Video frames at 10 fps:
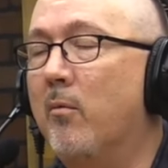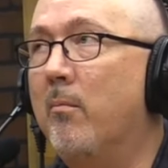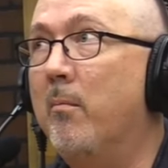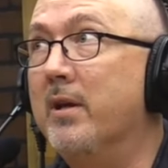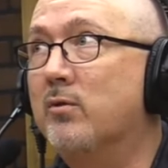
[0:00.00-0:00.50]

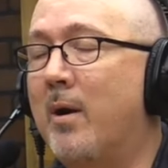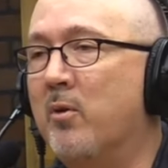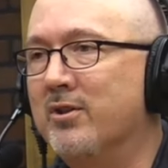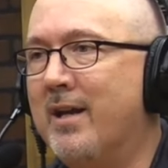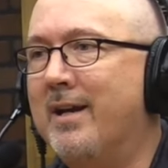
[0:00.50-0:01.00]

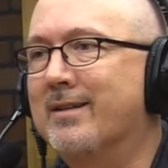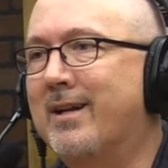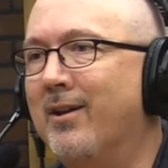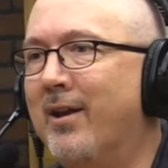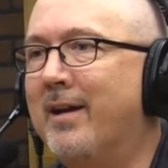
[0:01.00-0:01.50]
misrepresented as
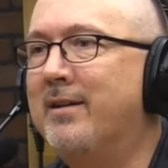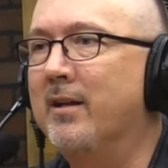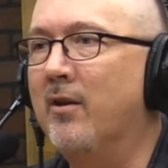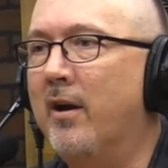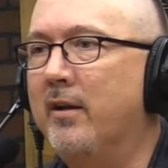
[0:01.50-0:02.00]
collecting
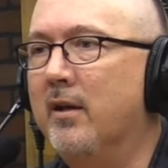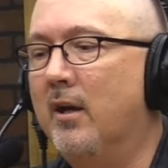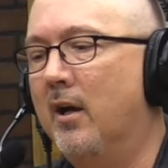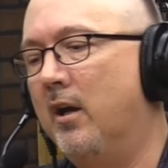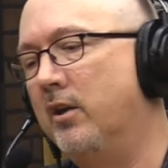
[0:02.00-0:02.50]
light
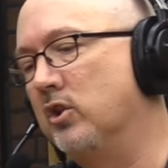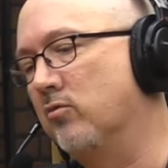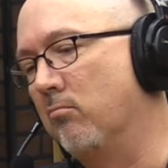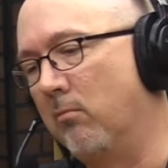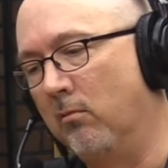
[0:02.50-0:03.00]
it's
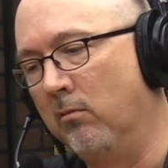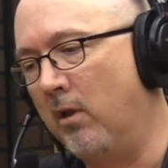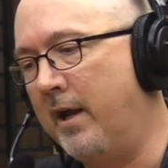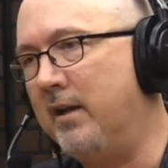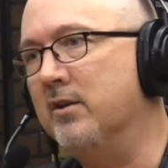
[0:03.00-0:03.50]
just
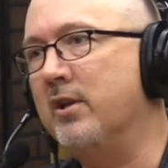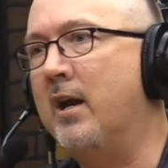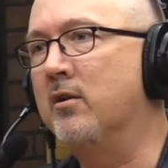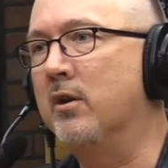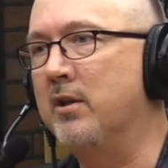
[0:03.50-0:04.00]
light is
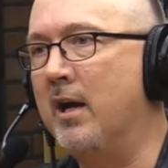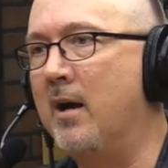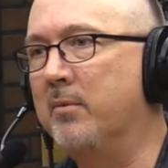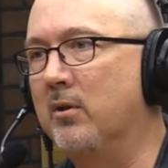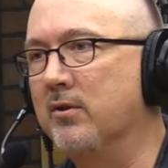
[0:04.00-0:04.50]
entering the
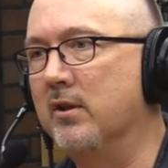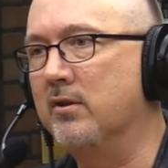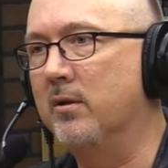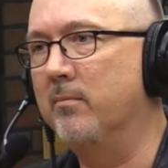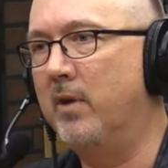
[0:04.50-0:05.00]
optical
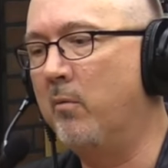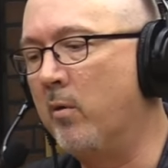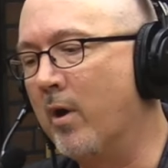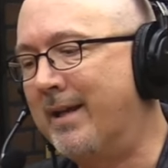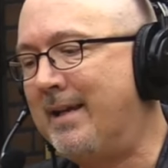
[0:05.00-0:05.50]
system, and we
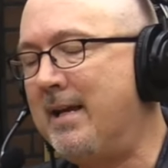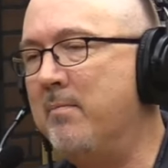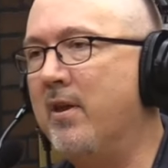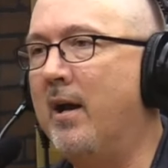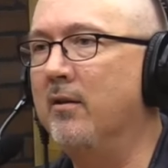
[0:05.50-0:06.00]
want to
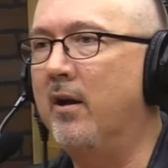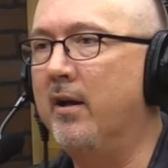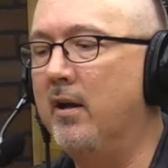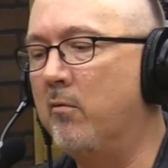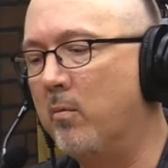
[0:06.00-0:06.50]
keep that
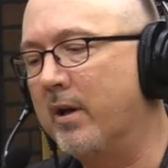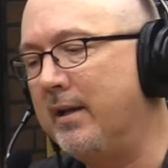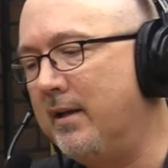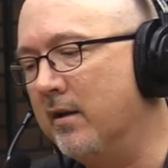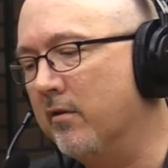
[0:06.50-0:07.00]
light and we want to
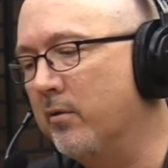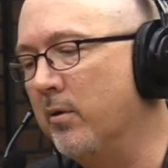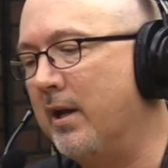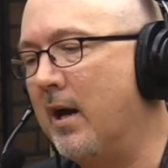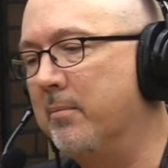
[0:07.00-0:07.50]
get it through
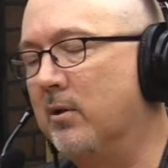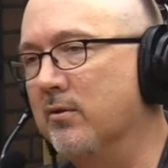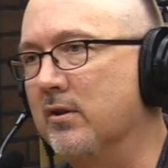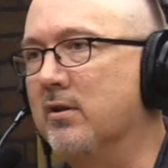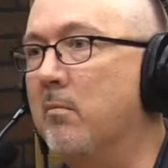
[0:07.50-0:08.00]
the optical
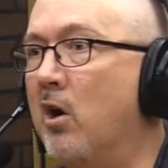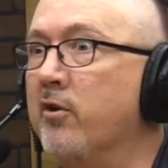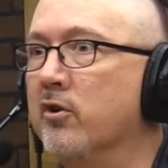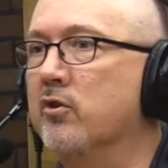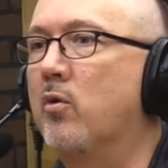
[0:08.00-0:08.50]
system
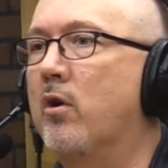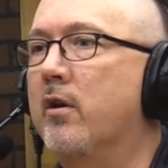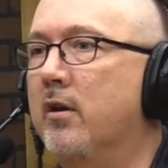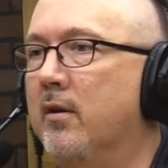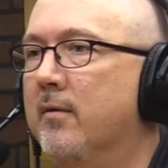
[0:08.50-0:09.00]
undistorted.